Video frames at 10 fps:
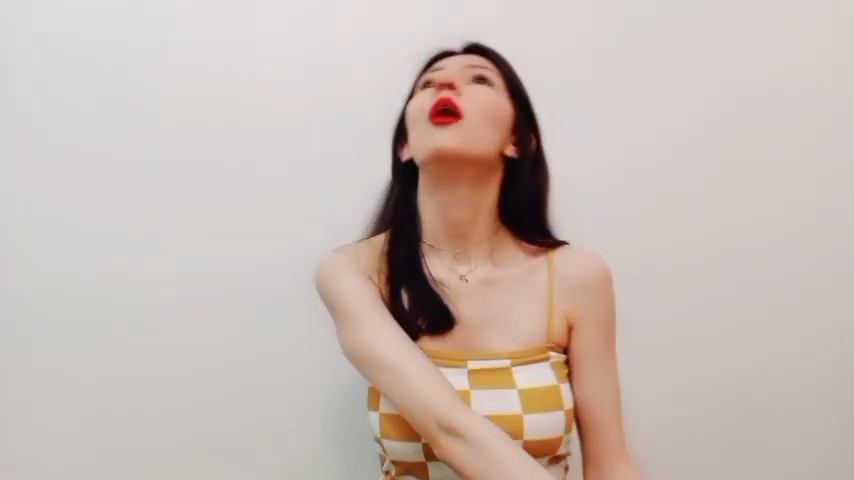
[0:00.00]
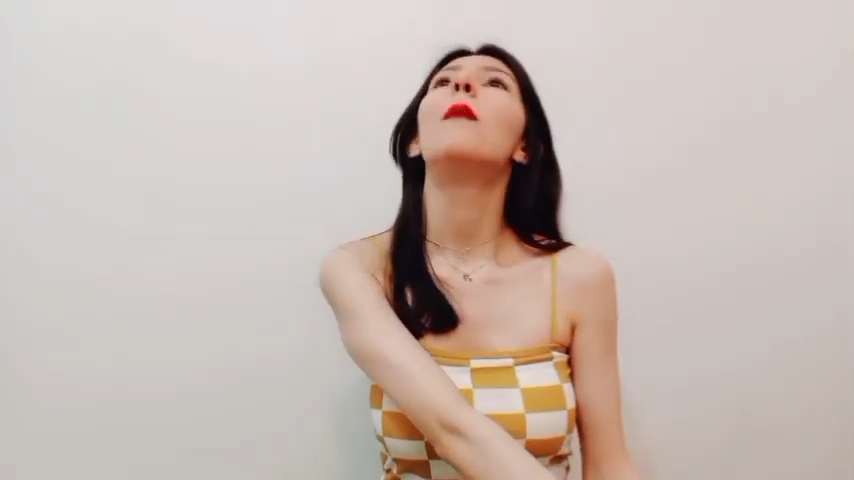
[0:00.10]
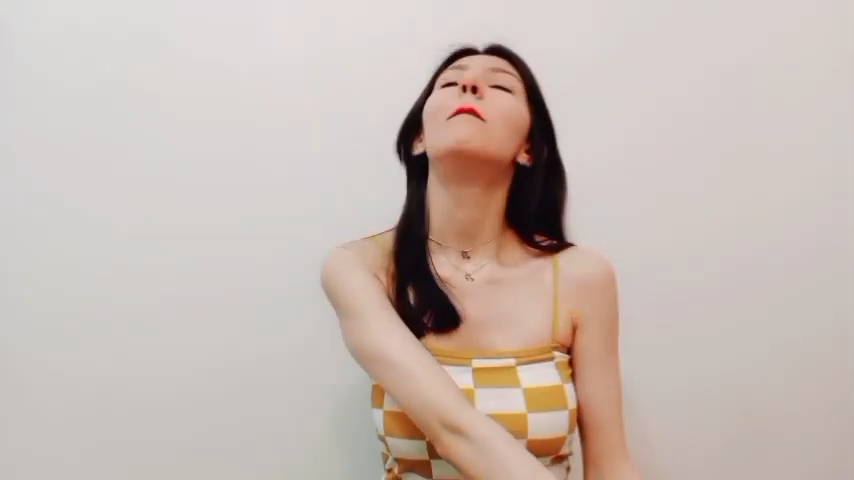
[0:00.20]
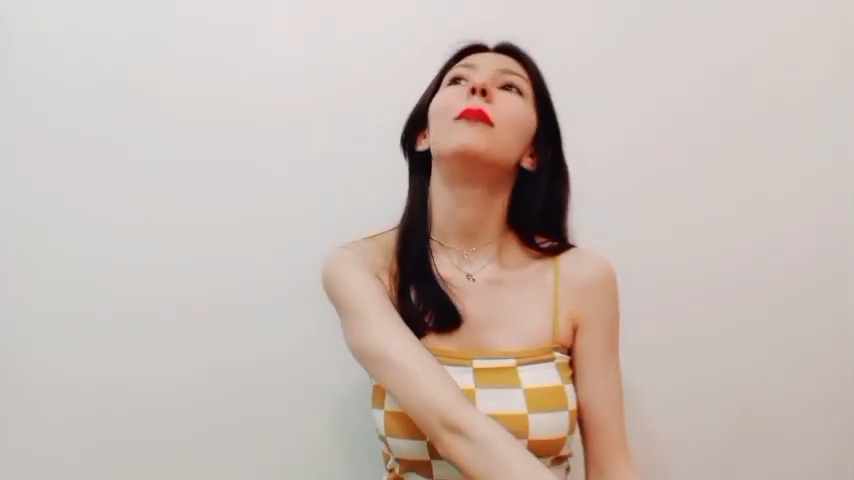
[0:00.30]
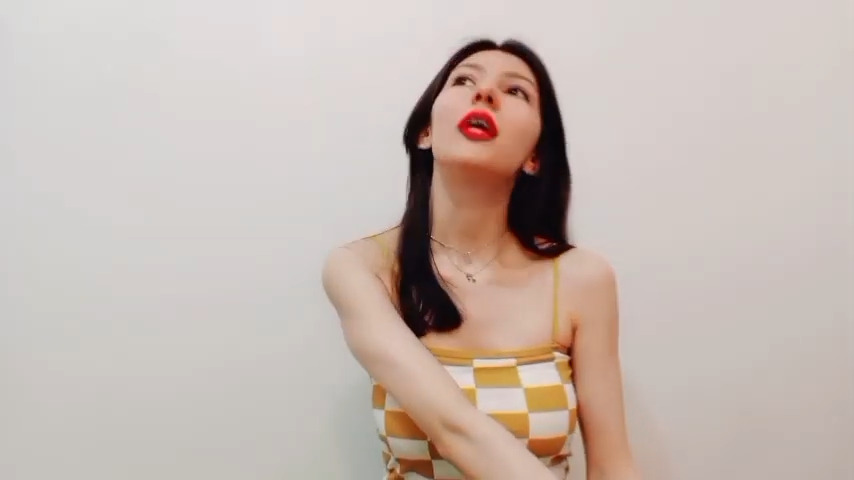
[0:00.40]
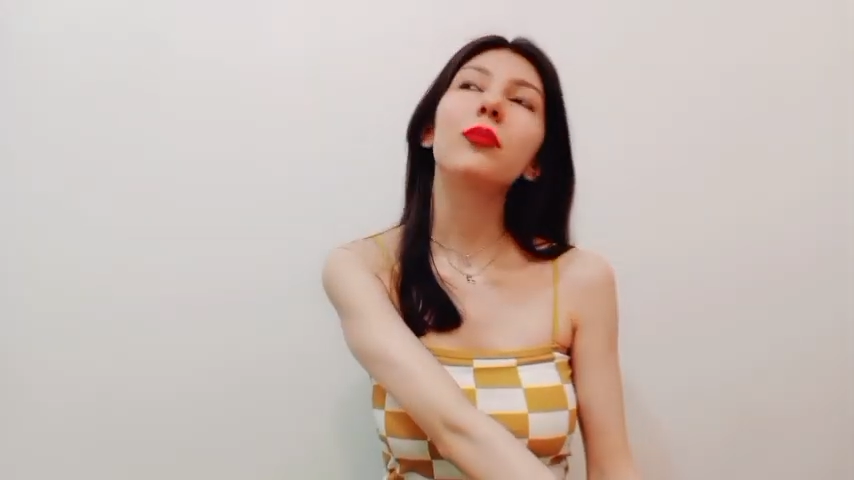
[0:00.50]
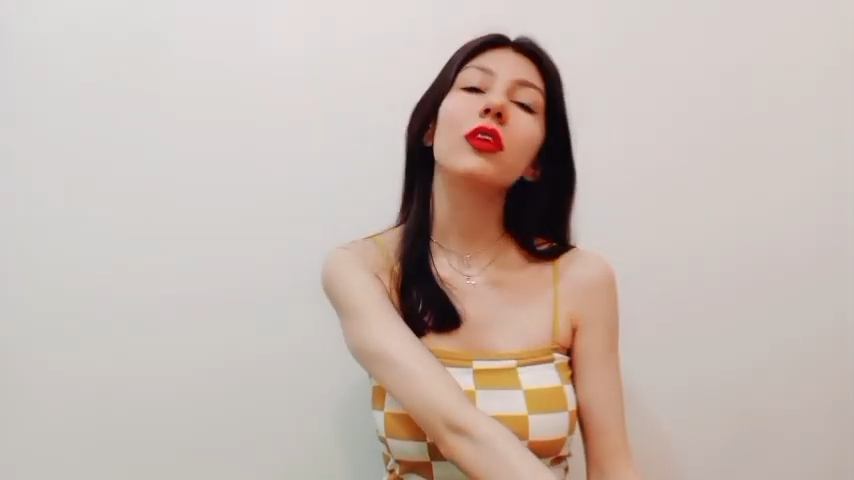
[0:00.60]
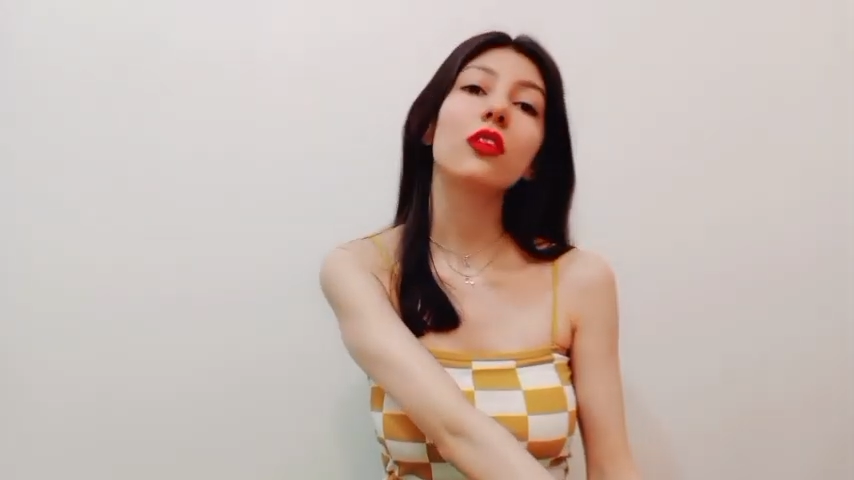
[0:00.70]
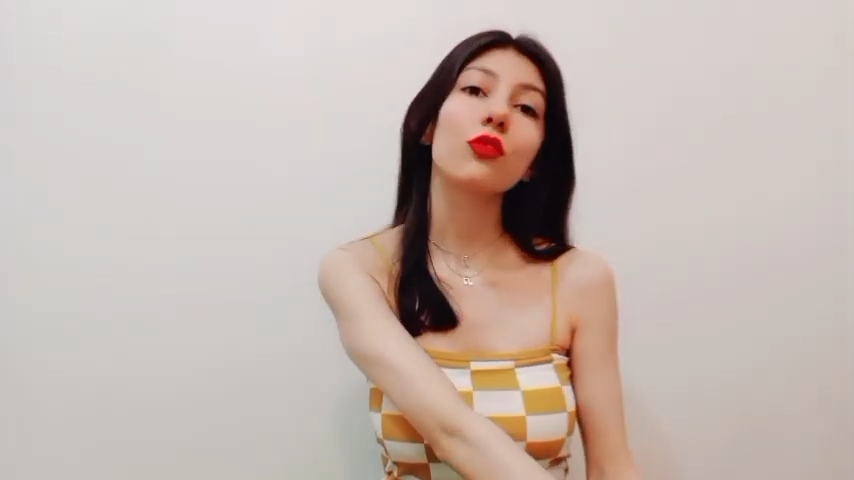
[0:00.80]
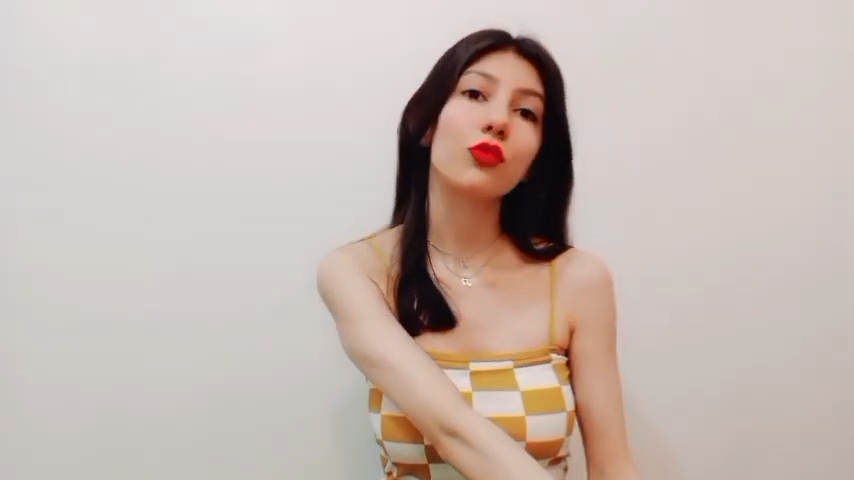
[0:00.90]
Maybe in
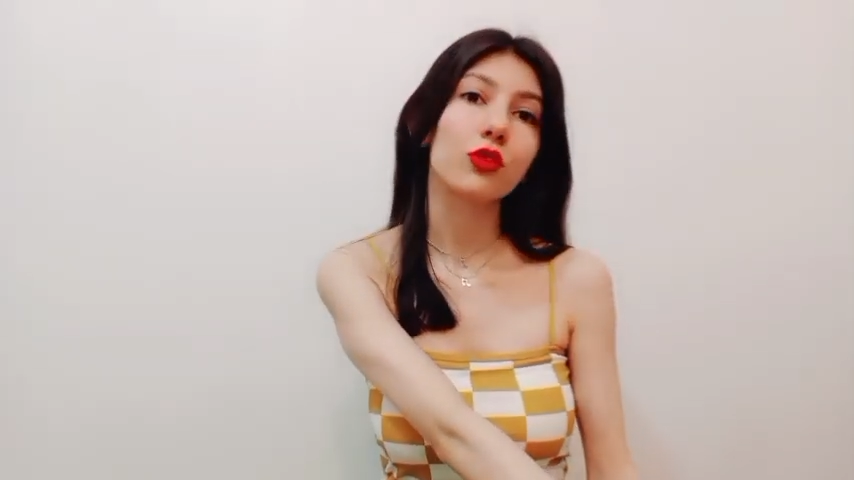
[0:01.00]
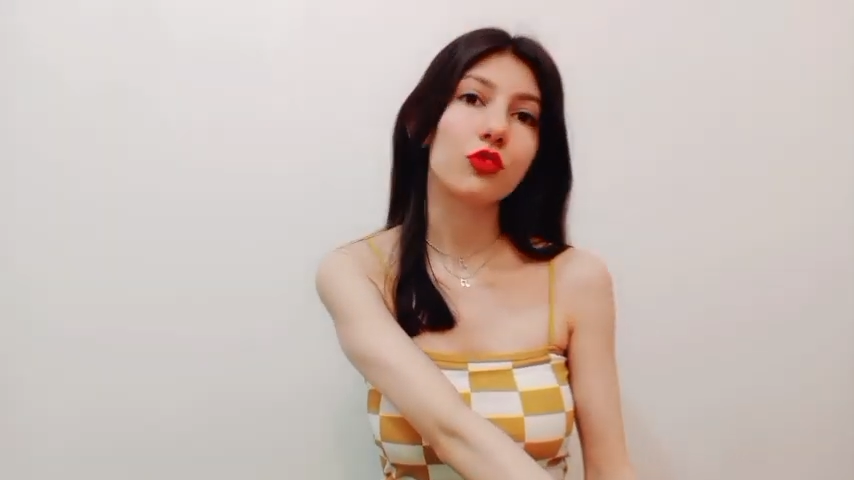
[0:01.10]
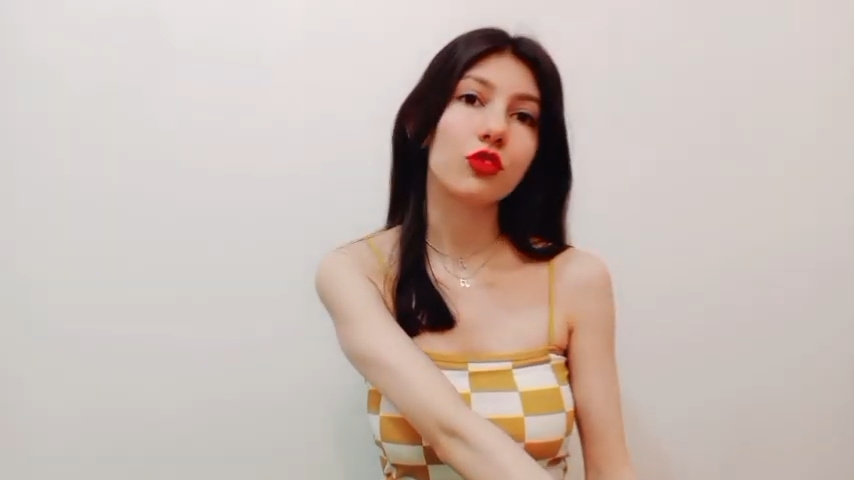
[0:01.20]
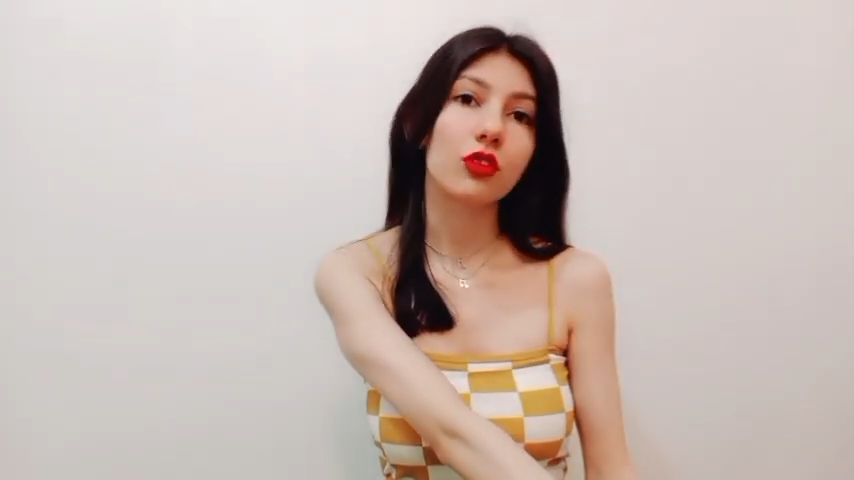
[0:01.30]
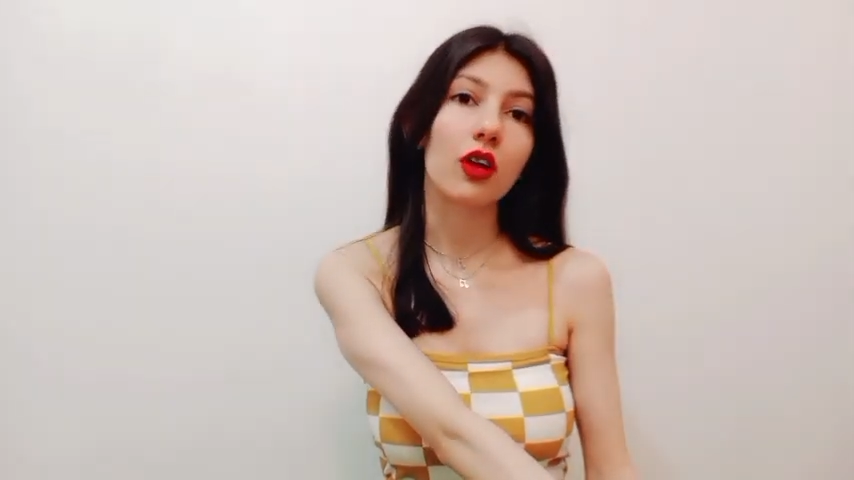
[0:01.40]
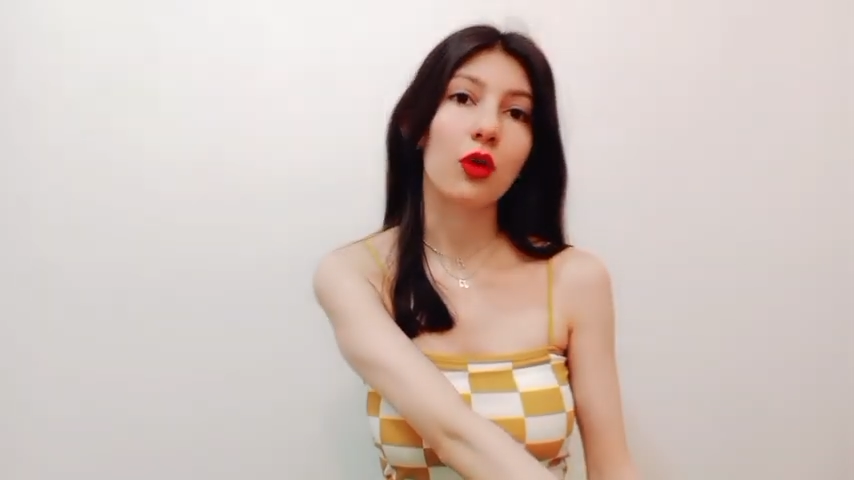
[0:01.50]
the future I